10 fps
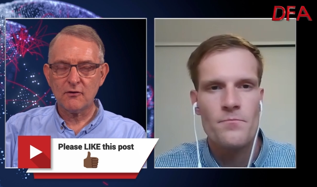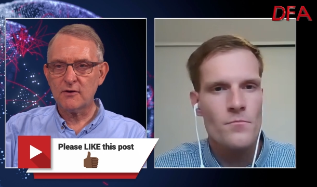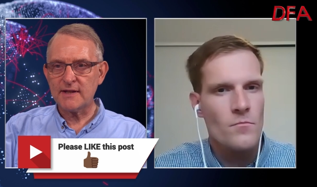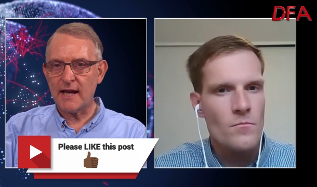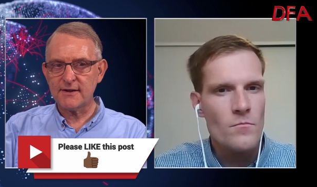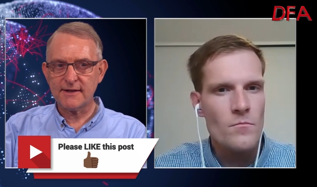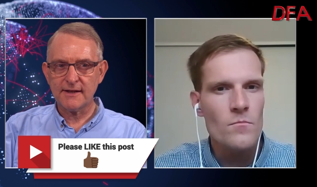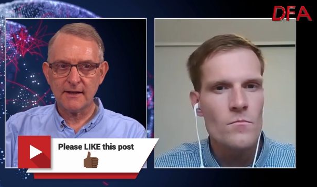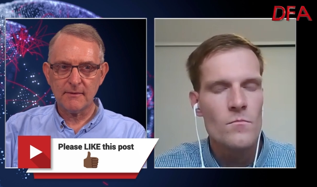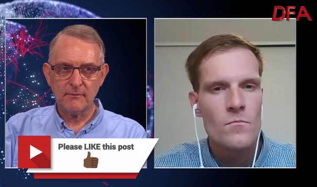Speaker 1: of course, has
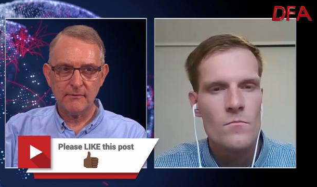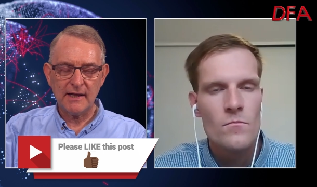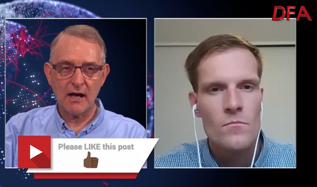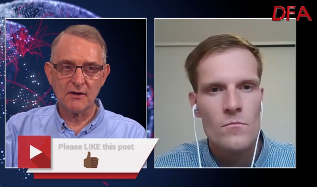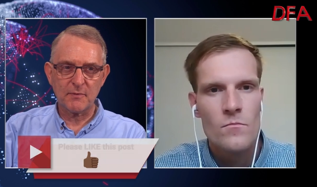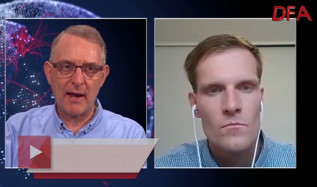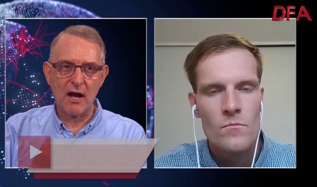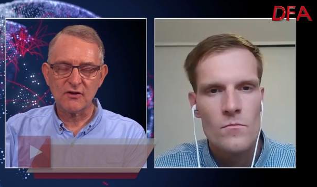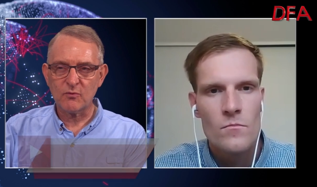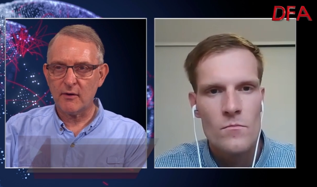um, enhanced
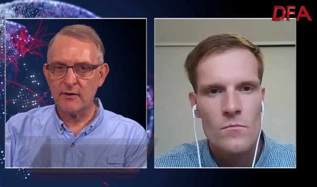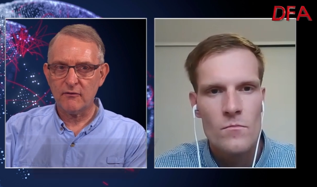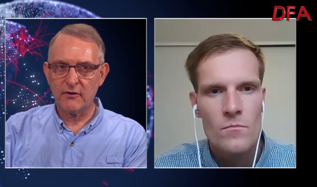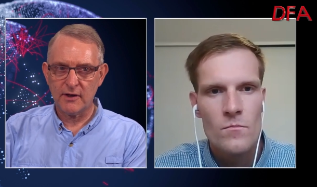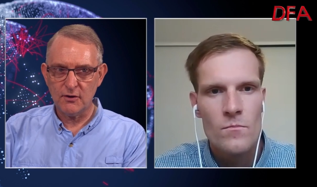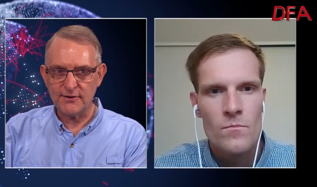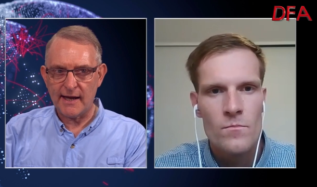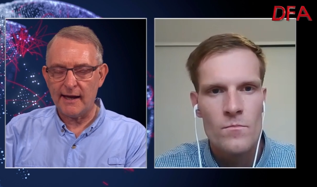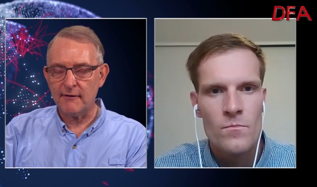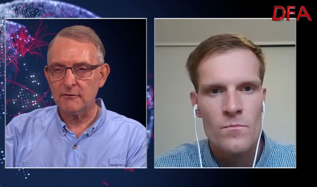powers from where it, where it, used to
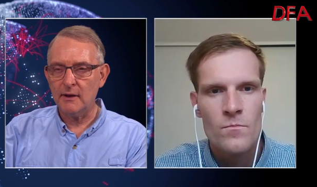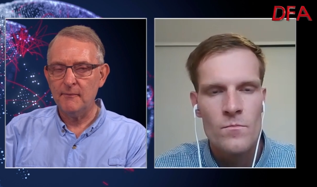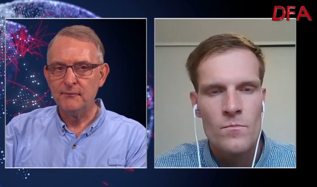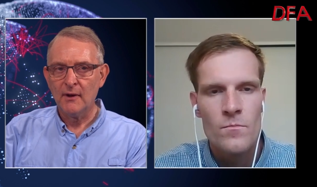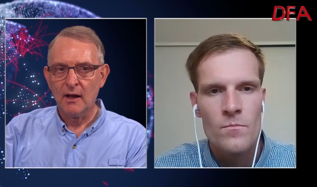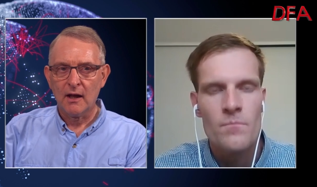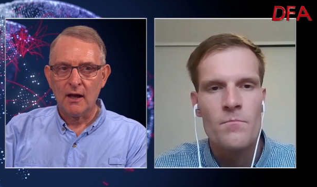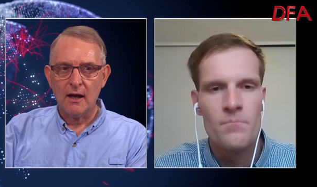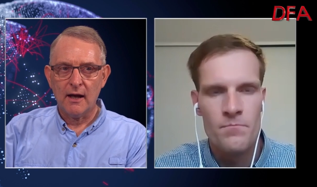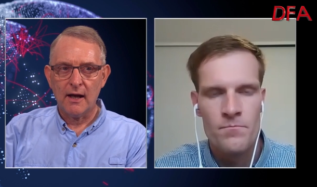have, right?
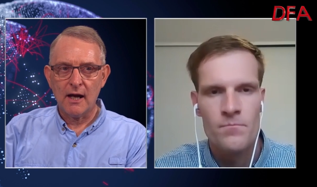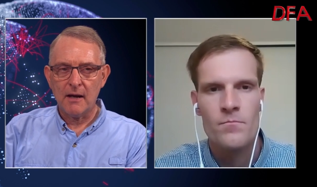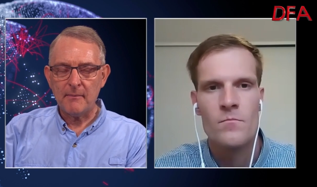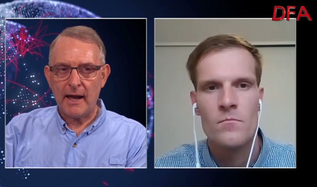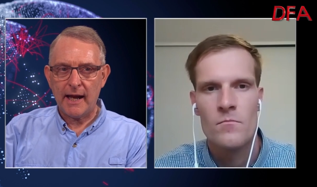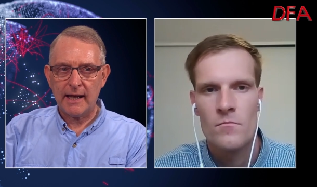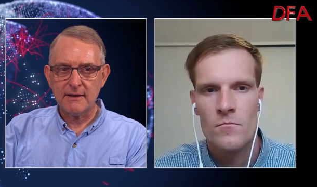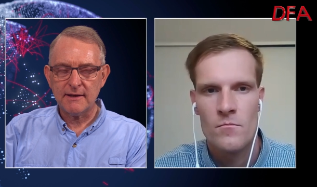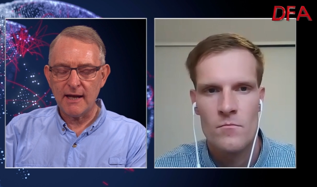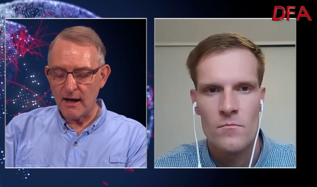Mm-hmm. Um,
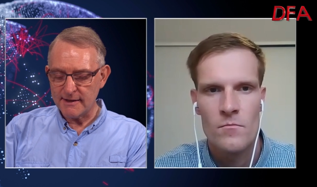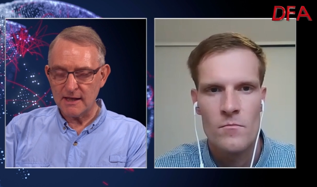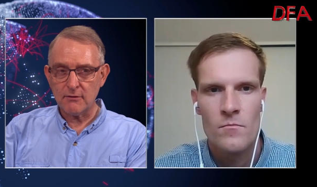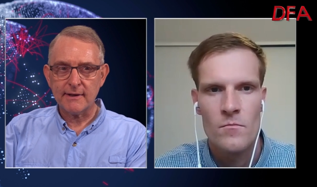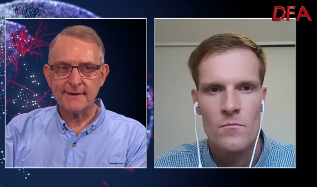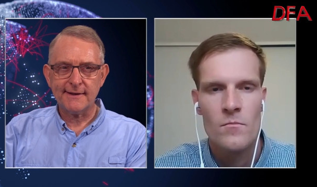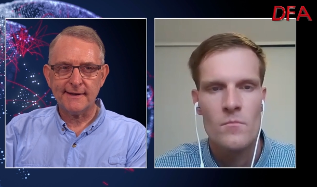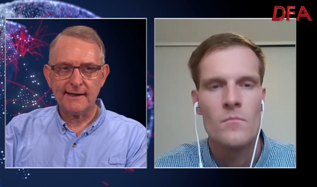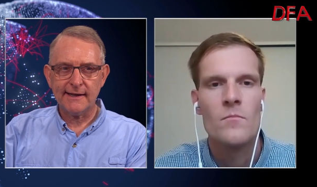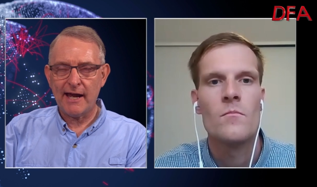and the idea is that
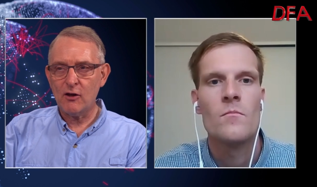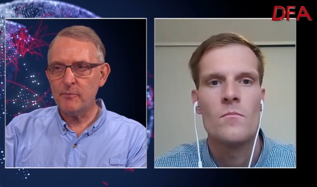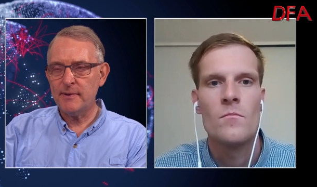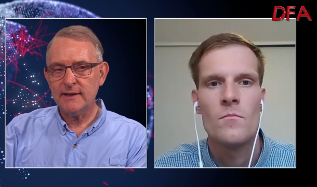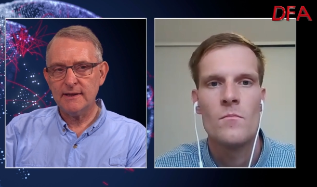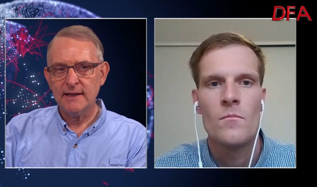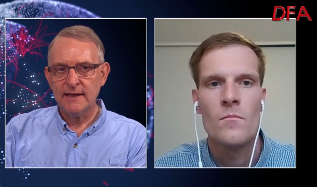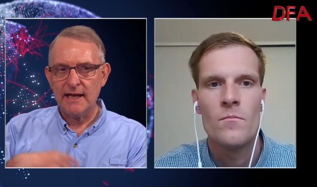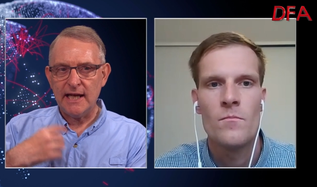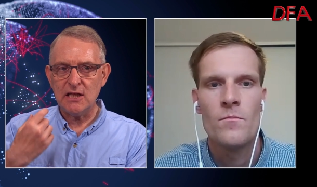it can help in
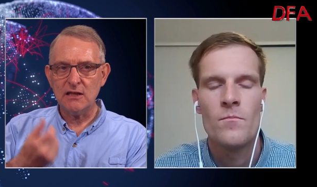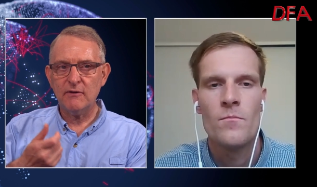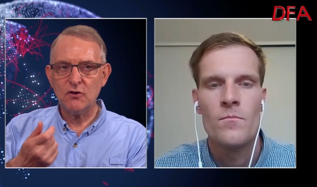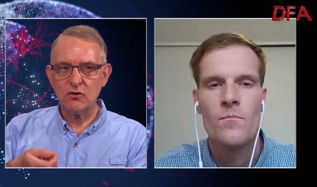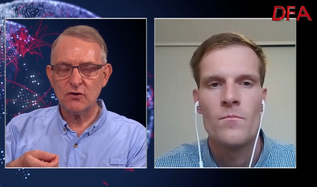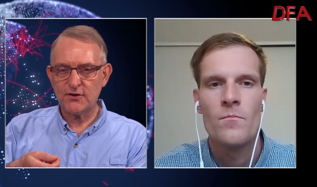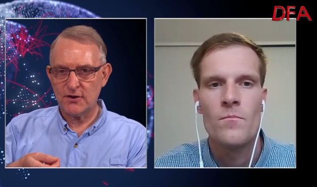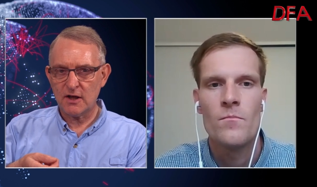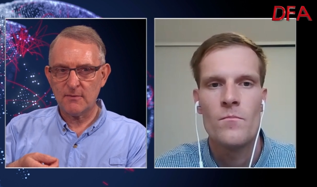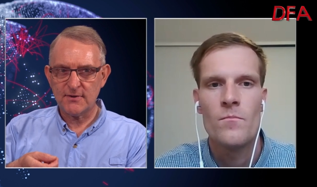individual
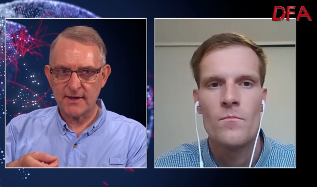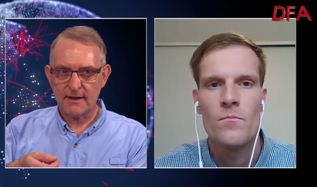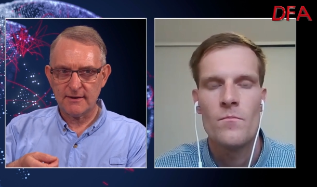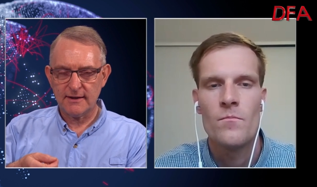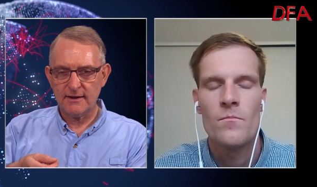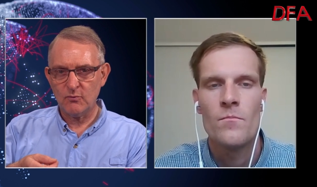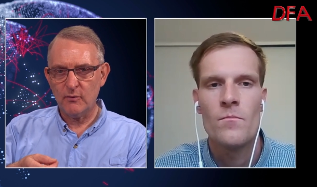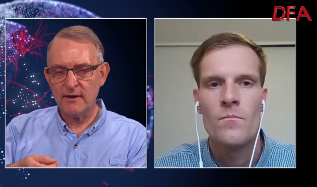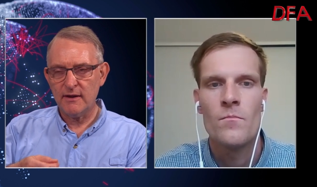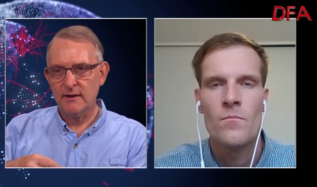circumstances
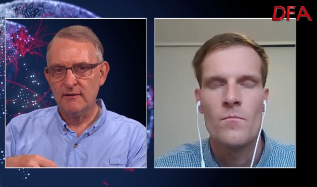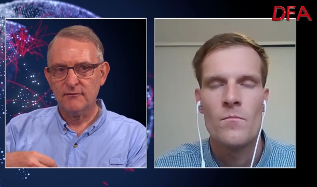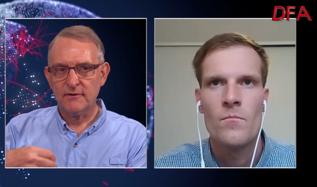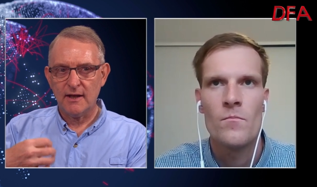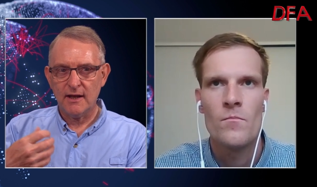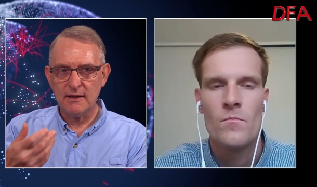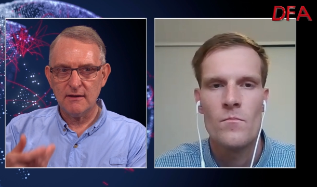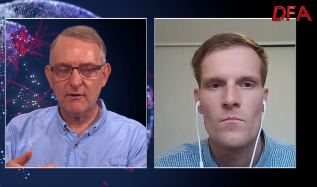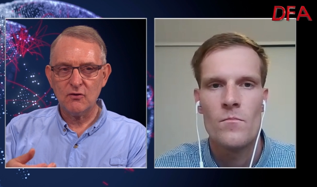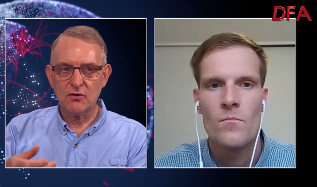with
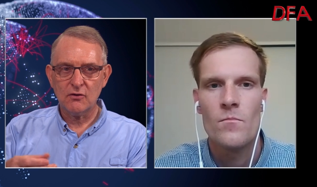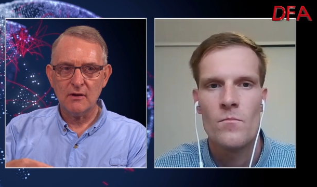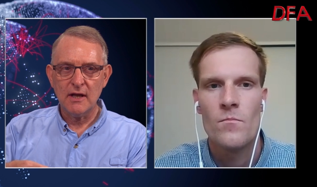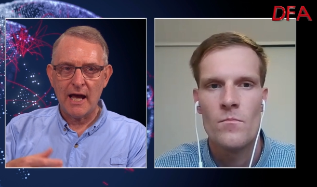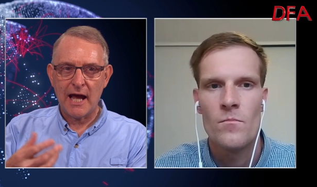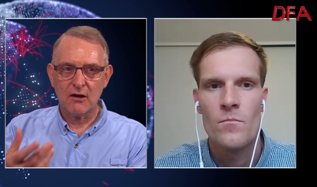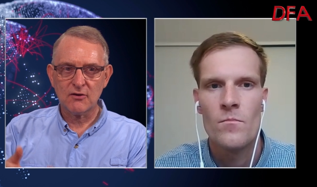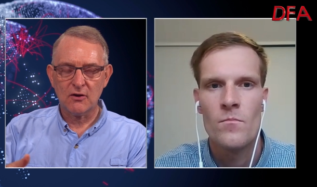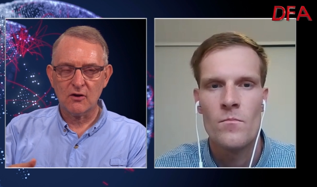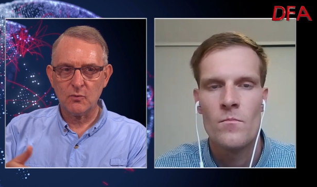individual
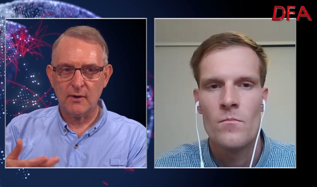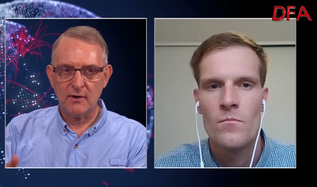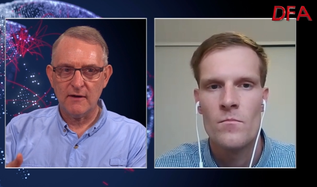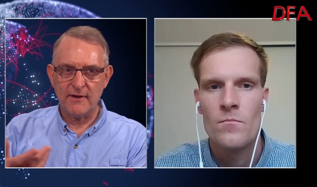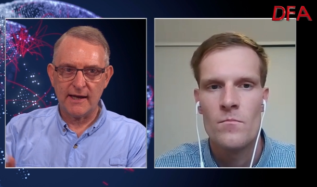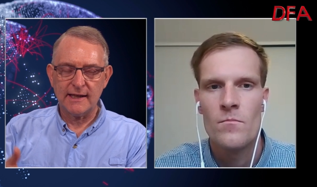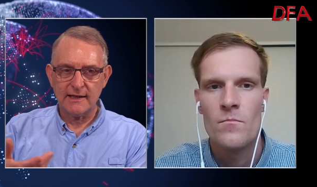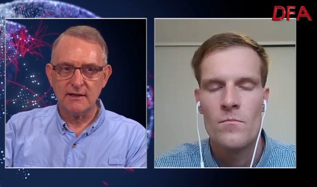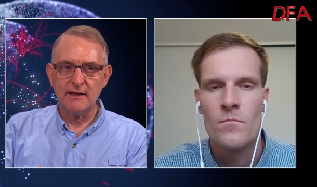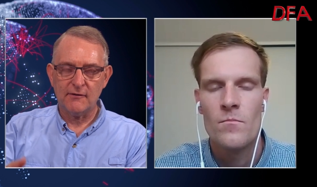households if they get
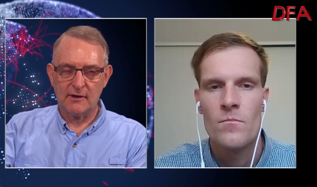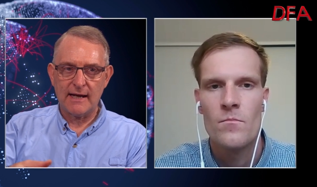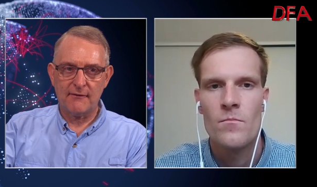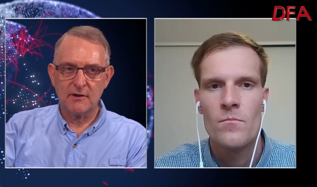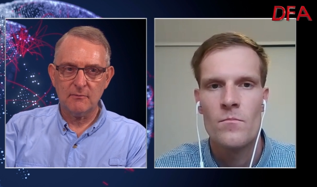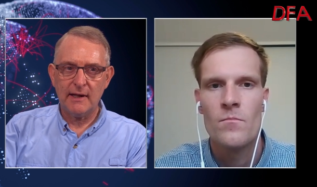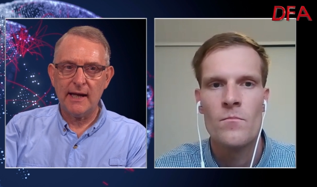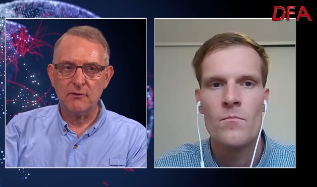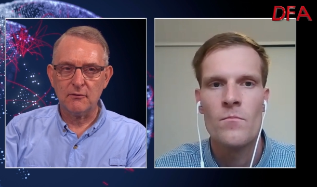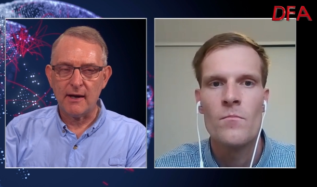into difficult and have a
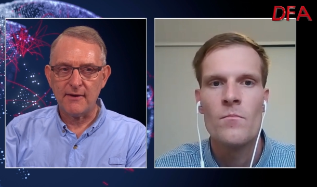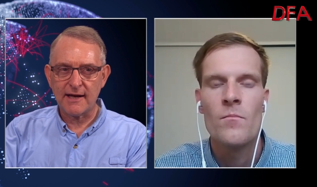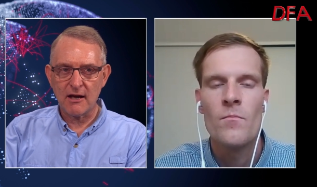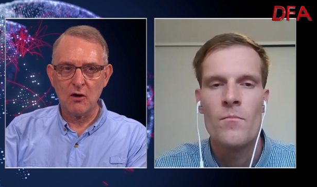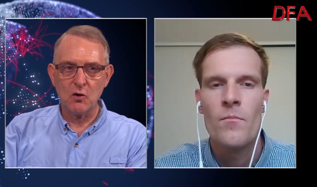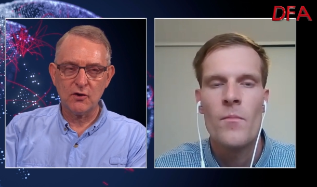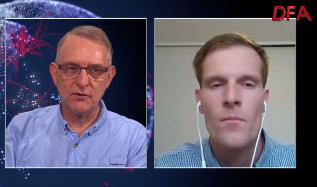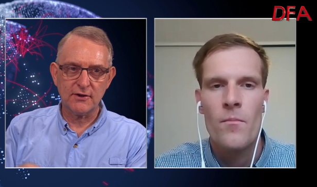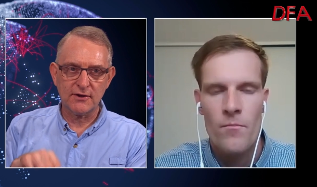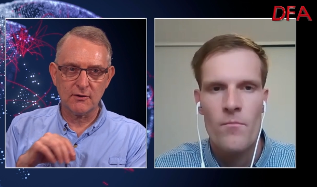complaint, right? They can't look
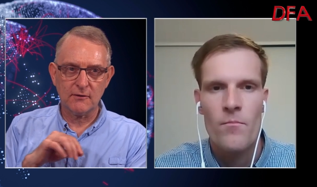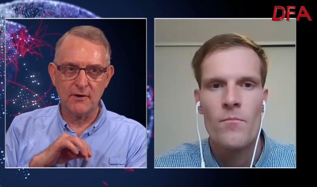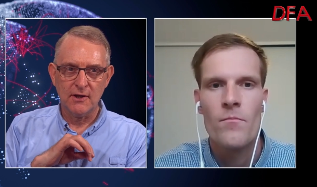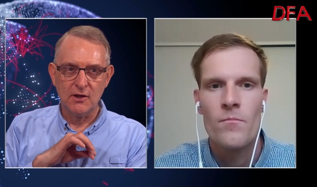at the sort of